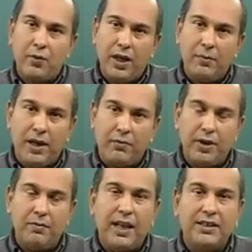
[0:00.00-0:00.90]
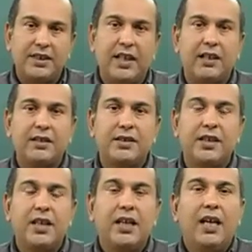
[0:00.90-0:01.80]
away by red blood cells,
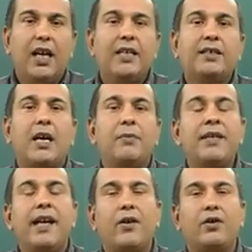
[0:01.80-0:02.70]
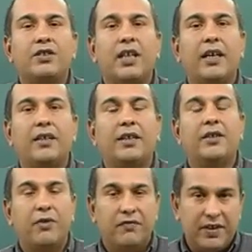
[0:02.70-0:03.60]
and carbon dioxide did the
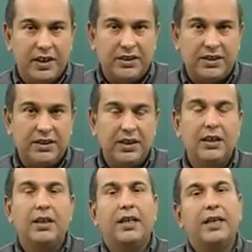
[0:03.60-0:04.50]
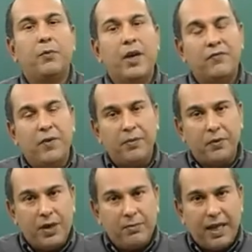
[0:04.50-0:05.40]
reverse. It went from the
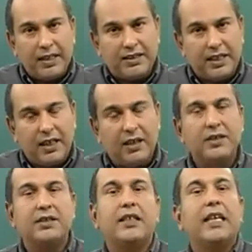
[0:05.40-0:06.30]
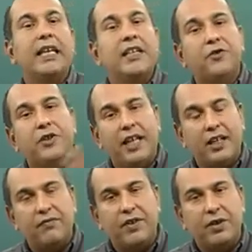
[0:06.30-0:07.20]
red blood cells into the
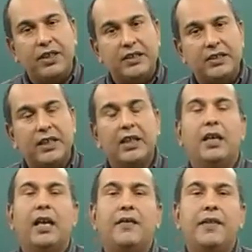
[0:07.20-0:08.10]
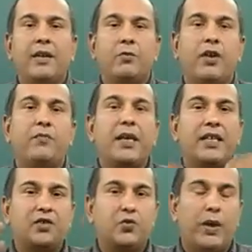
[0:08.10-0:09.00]
alveolus and then would have made
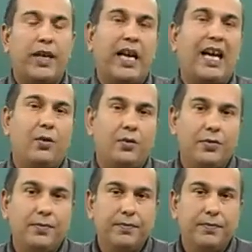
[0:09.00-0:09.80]
its way out.